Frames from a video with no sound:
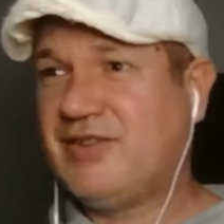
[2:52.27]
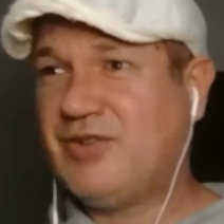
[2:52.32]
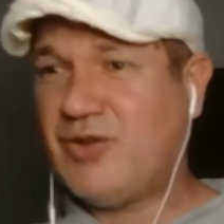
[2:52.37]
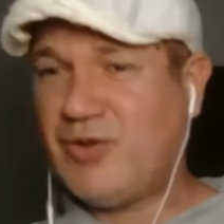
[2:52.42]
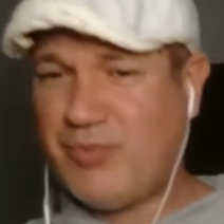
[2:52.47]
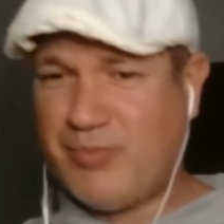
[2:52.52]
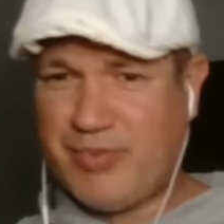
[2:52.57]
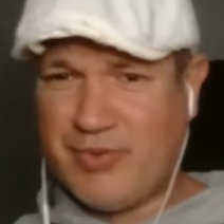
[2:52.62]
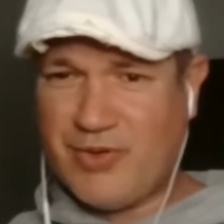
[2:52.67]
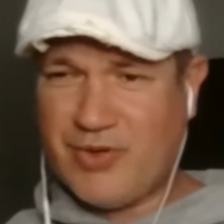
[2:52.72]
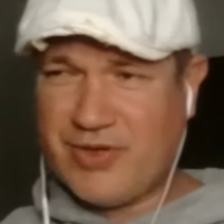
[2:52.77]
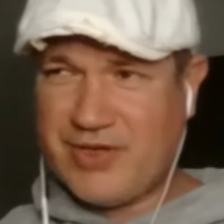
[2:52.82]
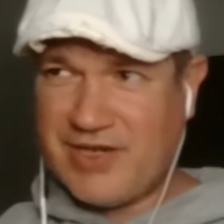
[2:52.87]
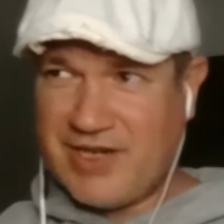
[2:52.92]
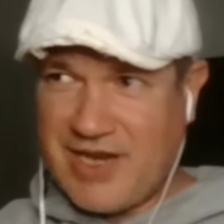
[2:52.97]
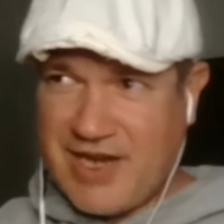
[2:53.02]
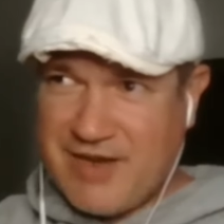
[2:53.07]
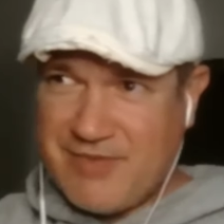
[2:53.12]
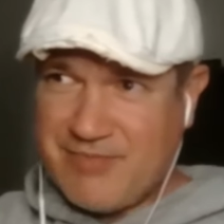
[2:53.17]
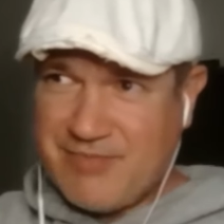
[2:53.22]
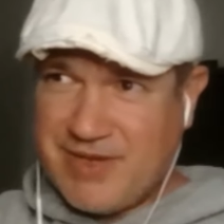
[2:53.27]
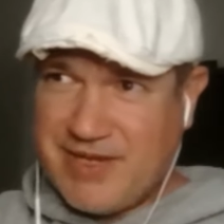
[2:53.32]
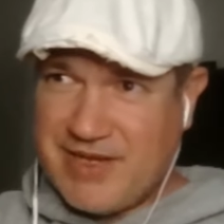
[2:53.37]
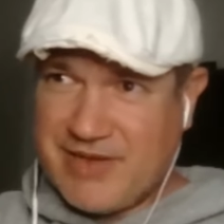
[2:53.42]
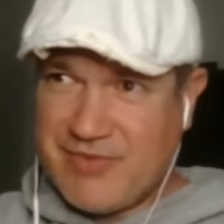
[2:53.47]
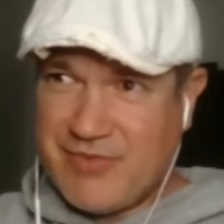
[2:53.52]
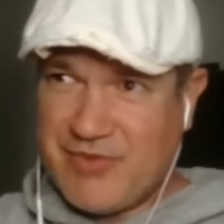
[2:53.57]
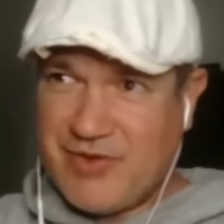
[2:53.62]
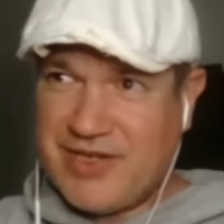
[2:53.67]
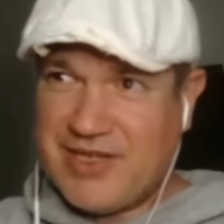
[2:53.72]
It's all boarded up,
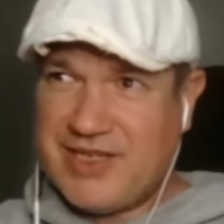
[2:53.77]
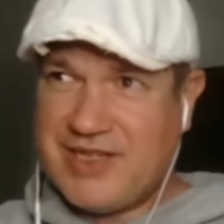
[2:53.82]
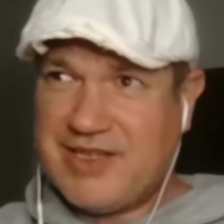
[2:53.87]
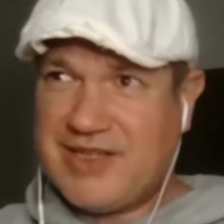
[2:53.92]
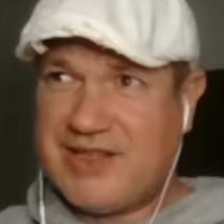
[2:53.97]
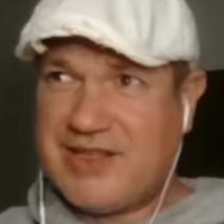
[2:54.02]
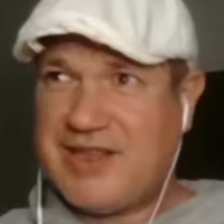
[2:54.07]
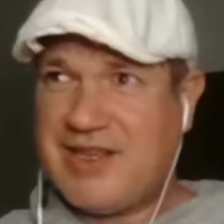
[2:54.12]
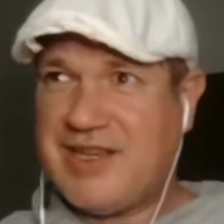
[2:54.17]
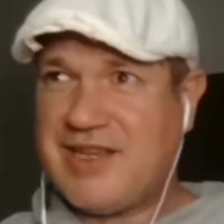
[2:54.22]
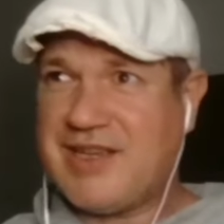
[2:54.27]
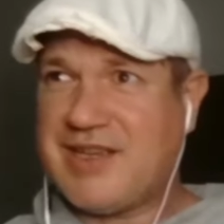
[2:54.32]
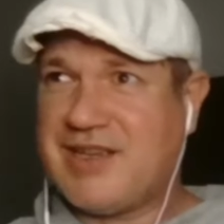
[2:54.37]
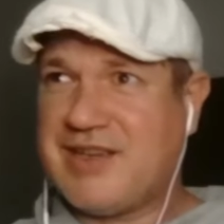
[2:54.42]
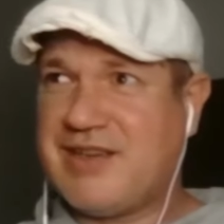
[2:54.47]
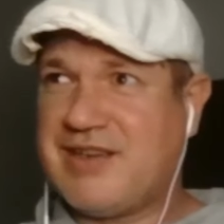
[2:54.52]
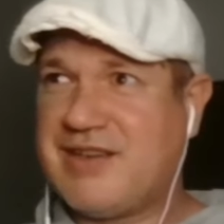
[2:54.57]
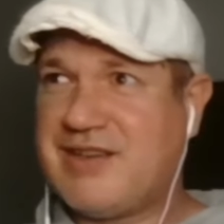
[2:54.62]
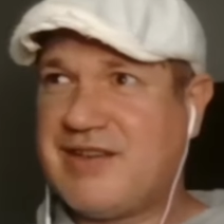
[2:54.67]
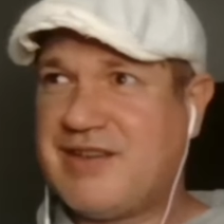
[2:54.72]
man. What did you think?